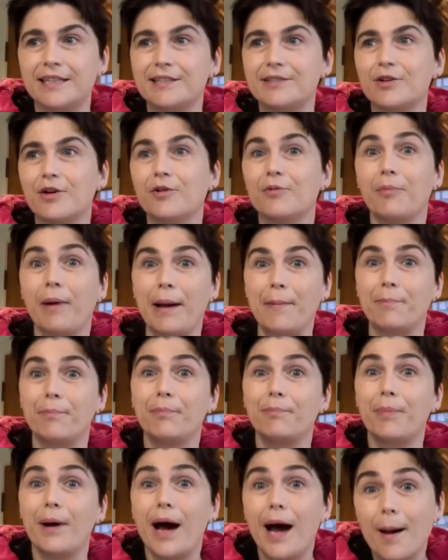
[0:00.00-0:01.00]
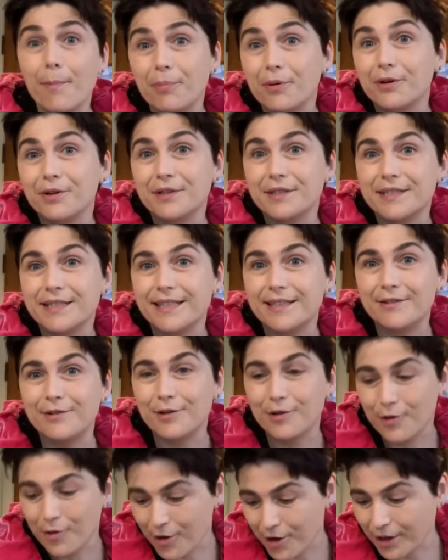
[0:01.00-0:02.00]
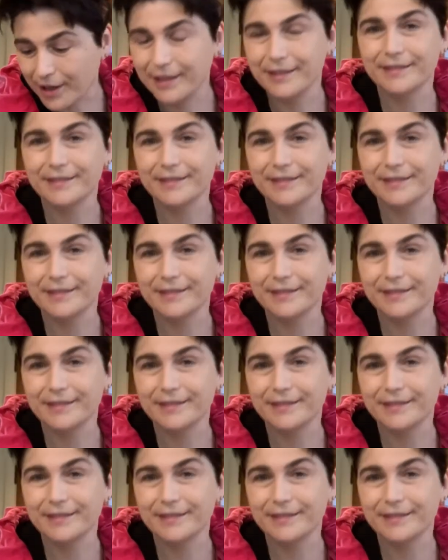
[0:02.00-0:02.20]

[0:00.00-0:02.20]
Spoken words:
so my Popper is in New York.